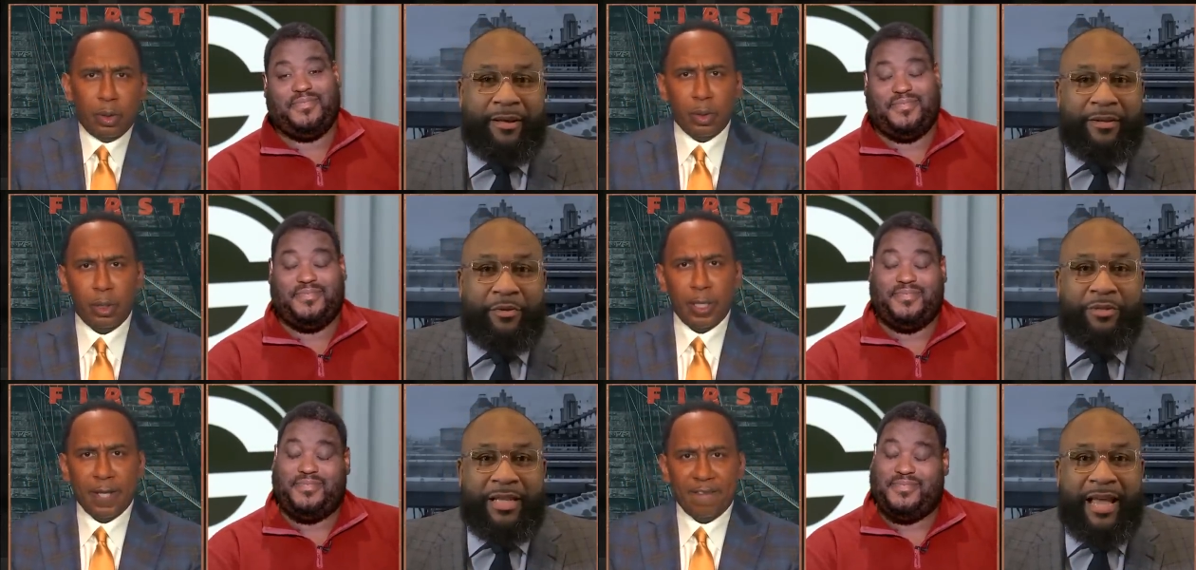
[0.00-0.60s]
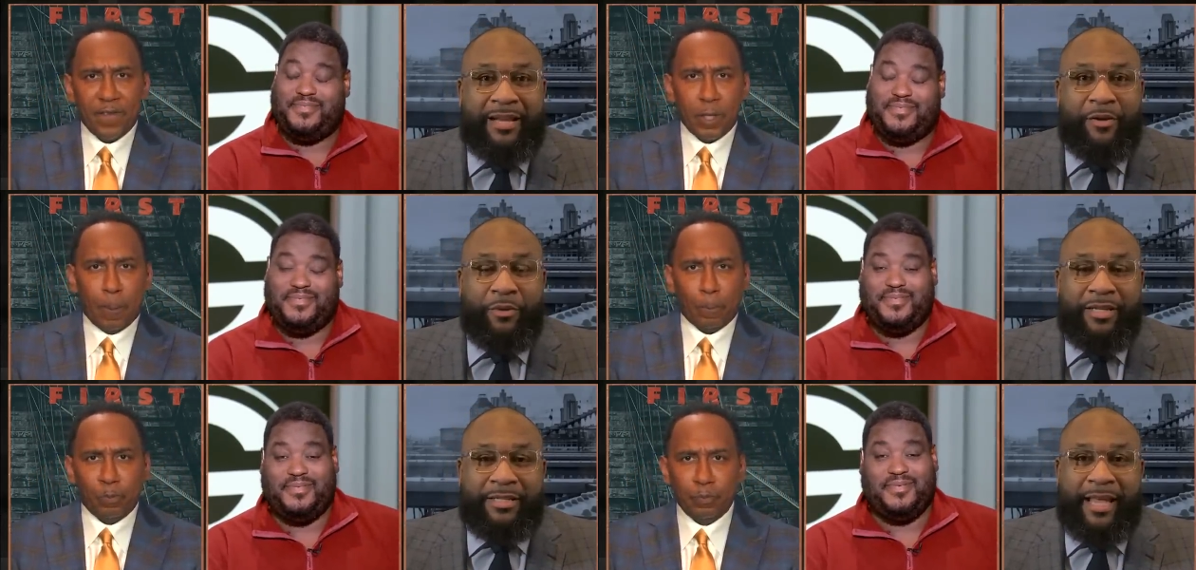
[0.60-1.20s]
Speaker 1: Usually, I know
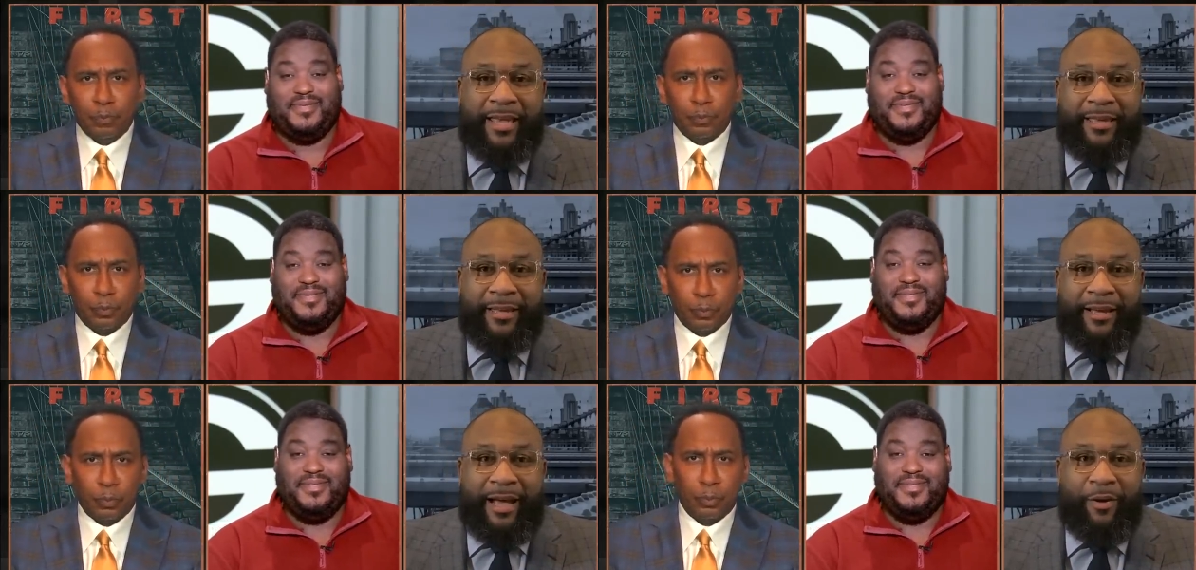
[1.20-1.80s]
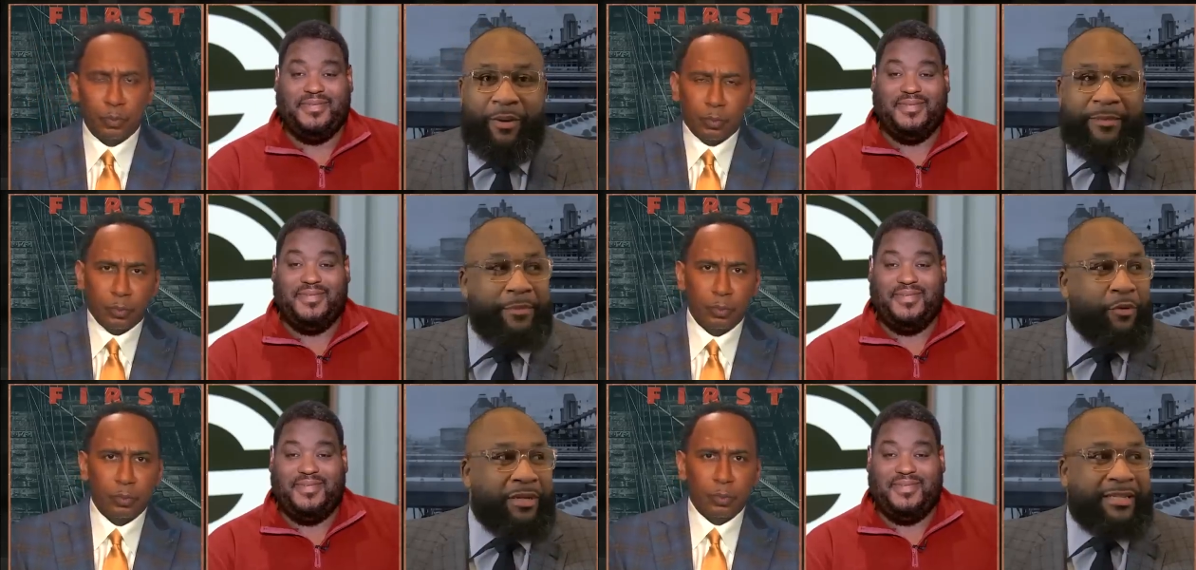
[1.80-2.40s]
what to say. I don't
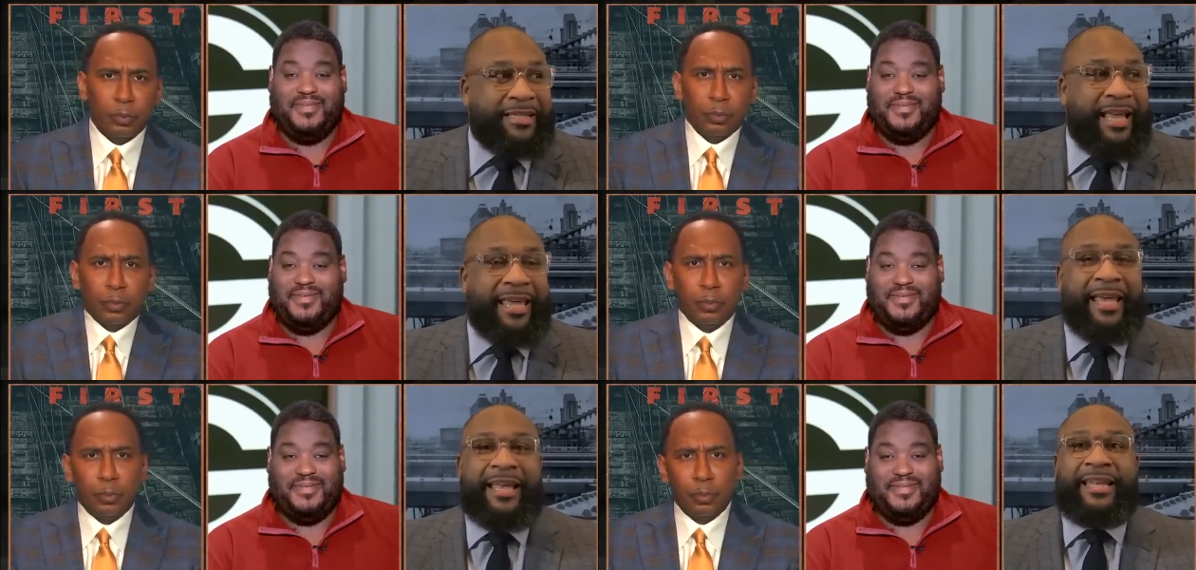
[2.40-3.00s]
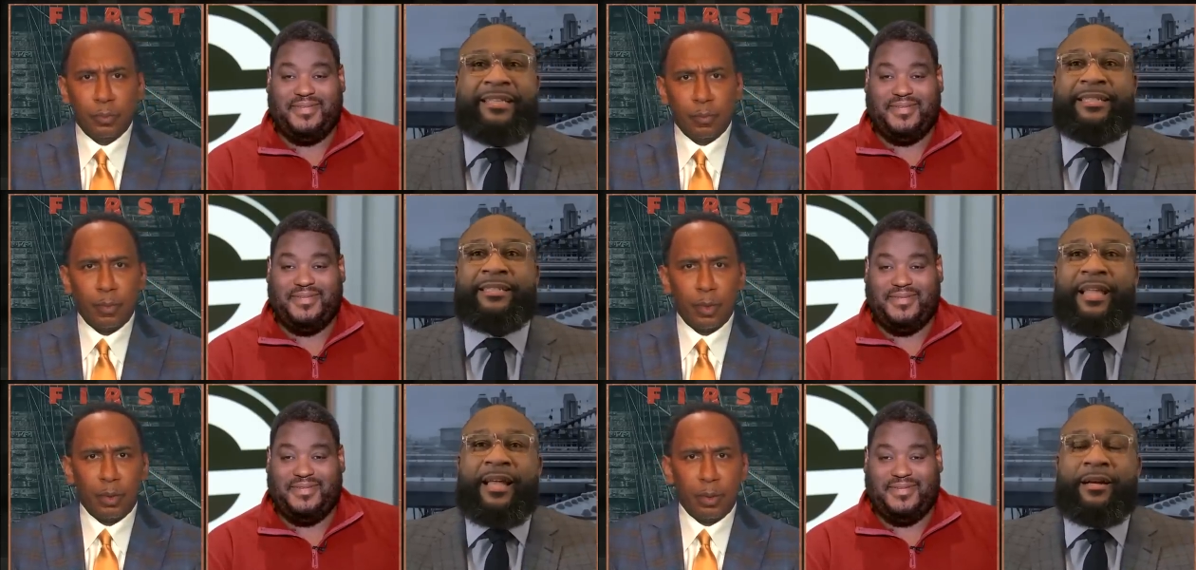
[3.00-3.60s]
even know what to say. This
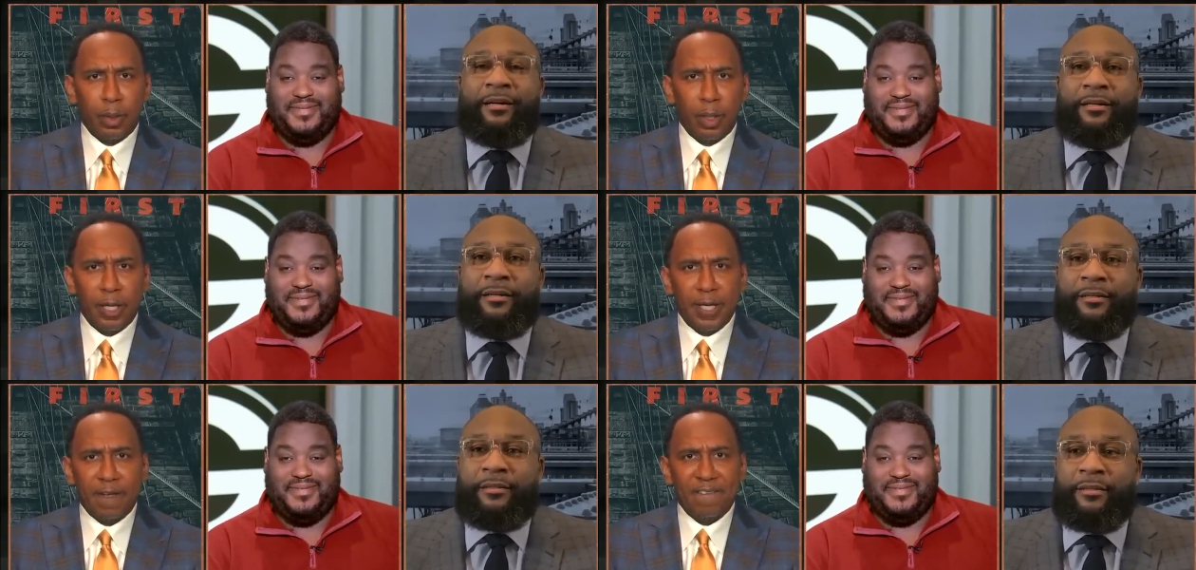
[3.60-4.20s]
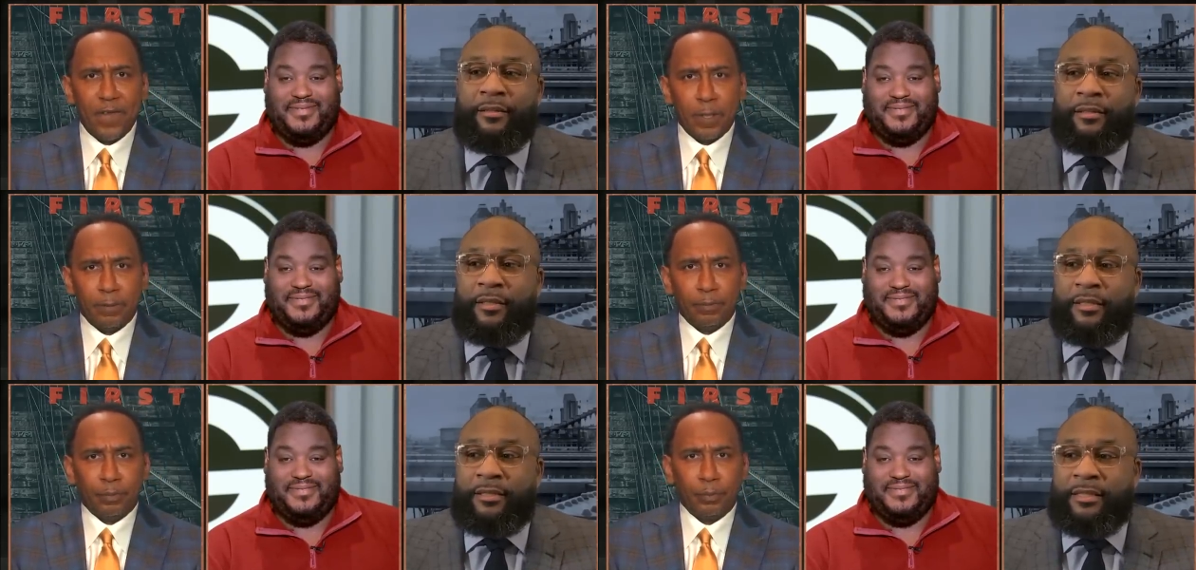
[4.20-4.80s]
is like uh,
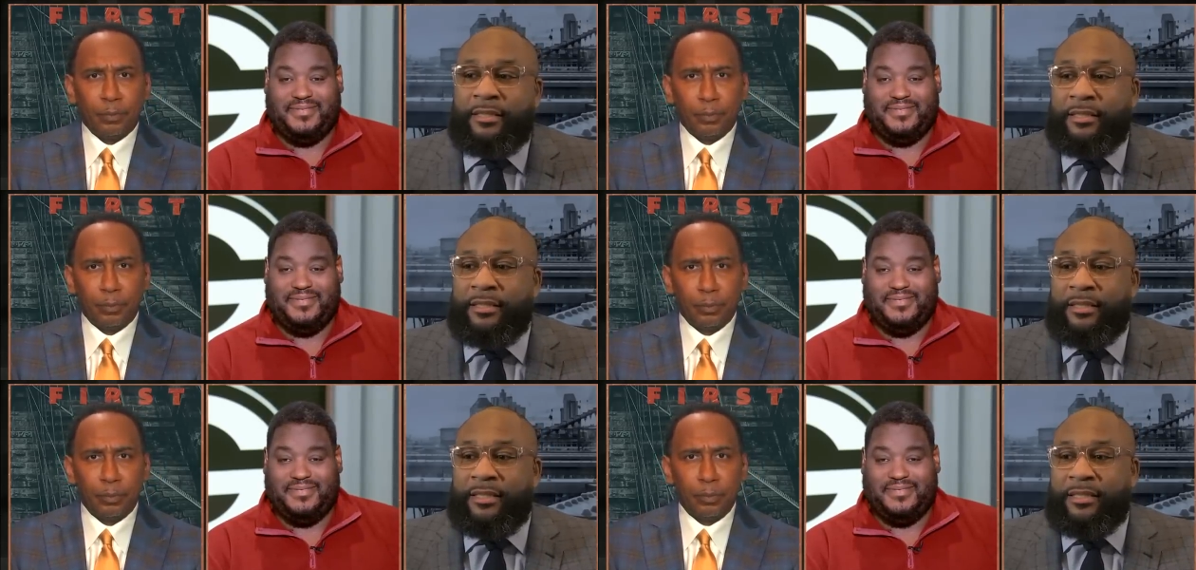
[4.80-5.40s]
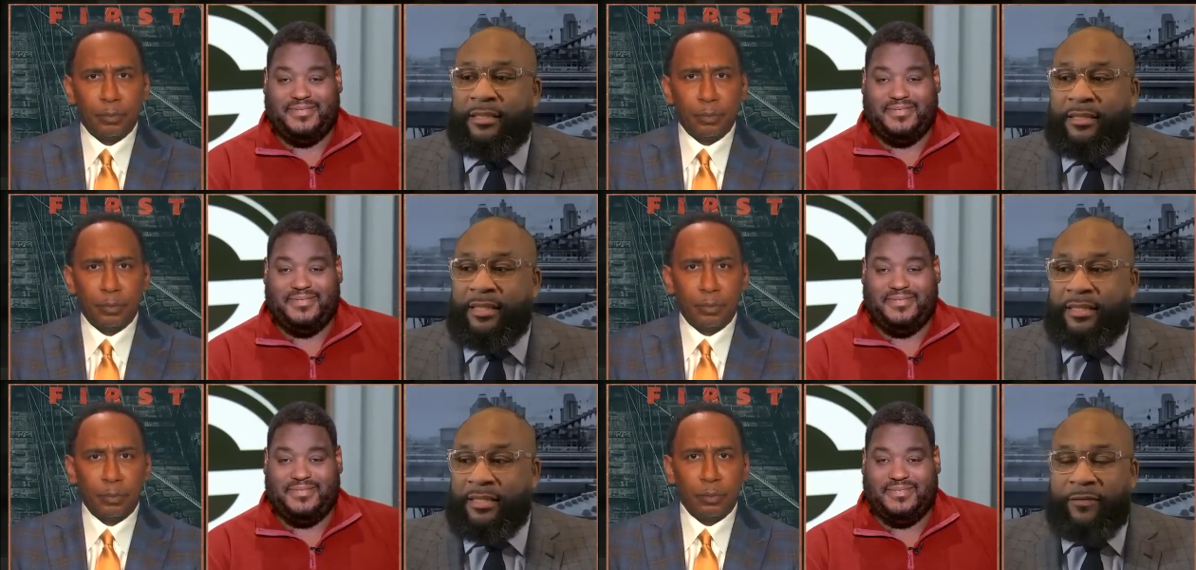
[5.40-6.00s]
this is this is
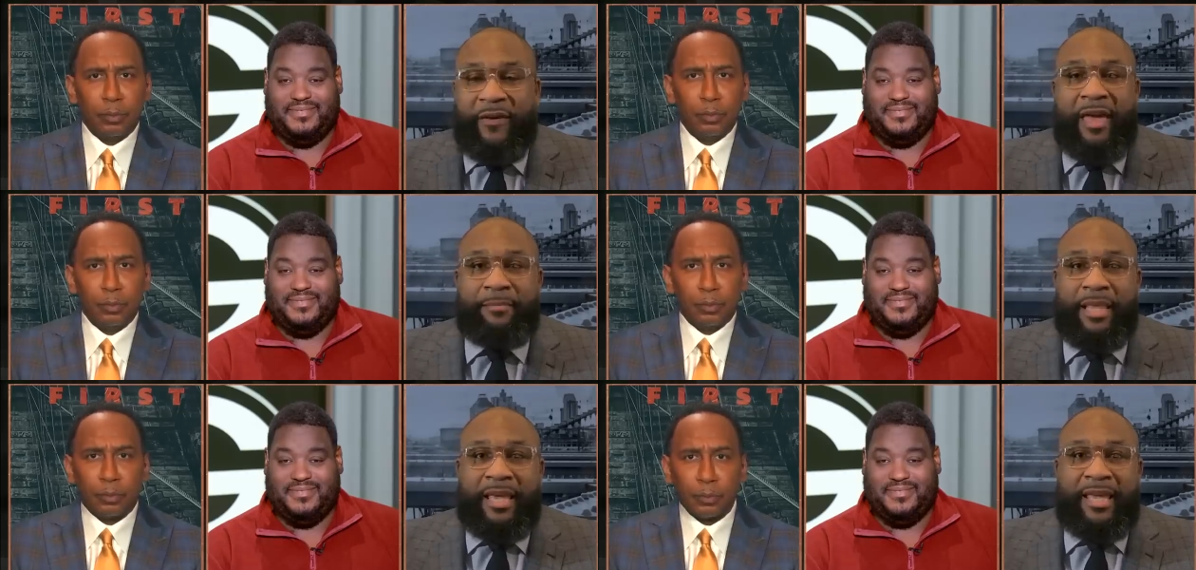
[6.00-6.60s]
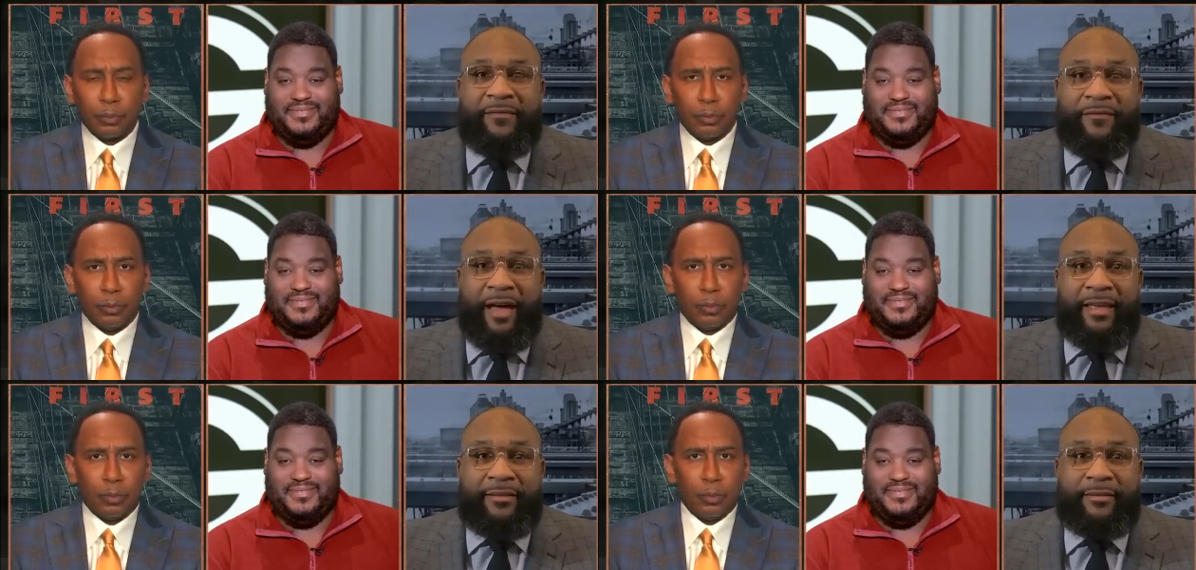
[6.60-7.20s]
this is family
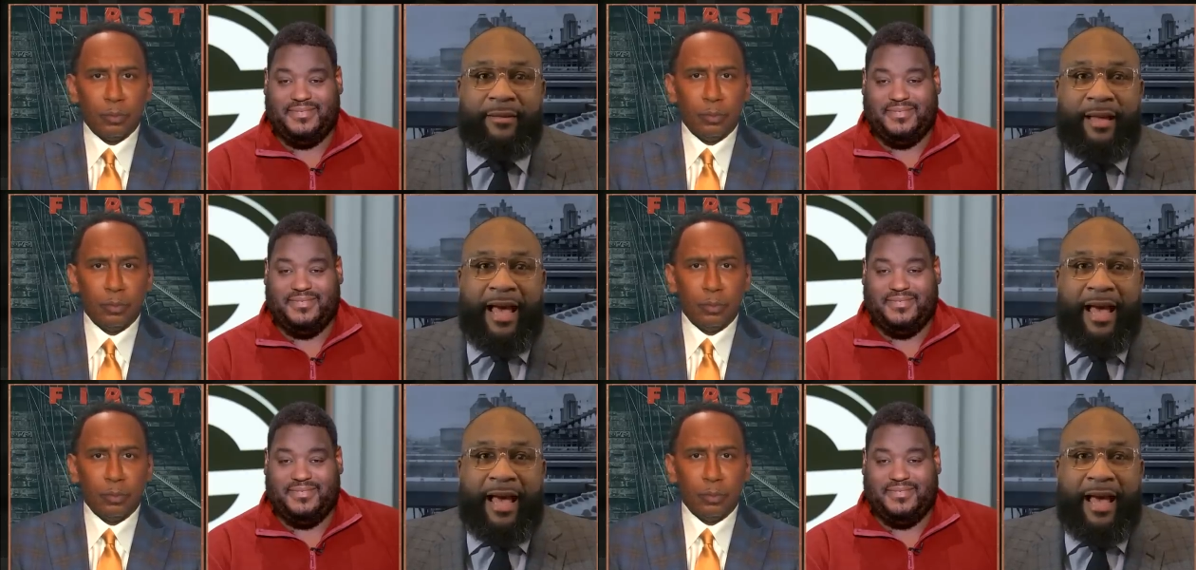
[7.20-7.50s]
infighting.